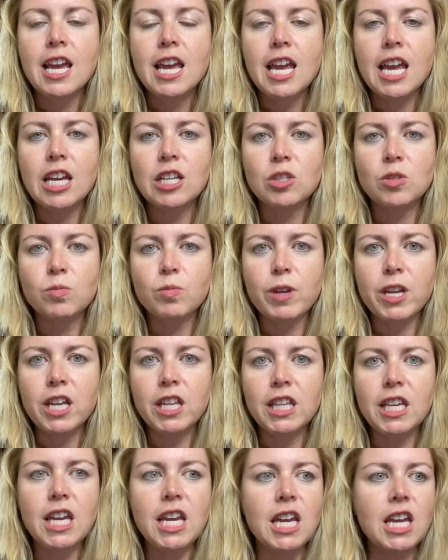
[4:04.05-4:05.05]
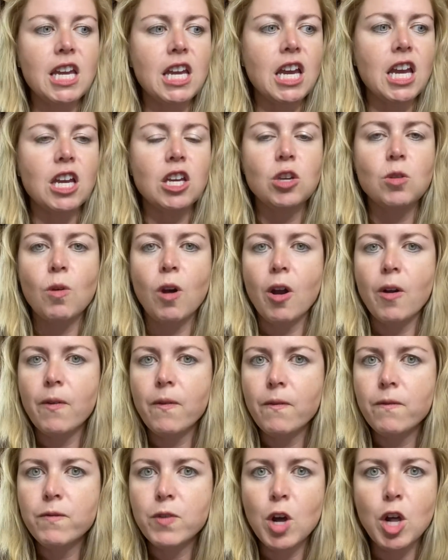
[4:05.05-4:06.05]
It's really, you are
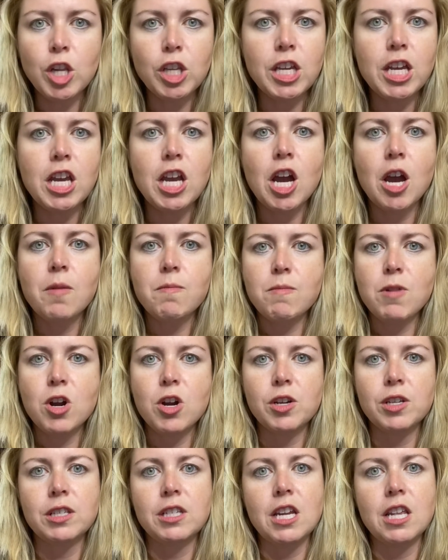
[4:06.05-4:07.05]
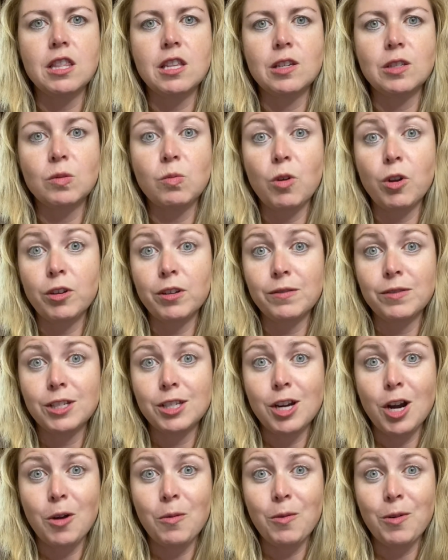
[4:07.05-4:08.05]
fully immersed in this world of
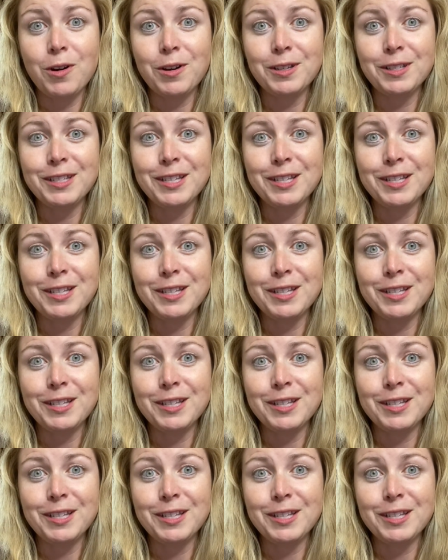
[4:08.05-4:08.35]
Star Wars.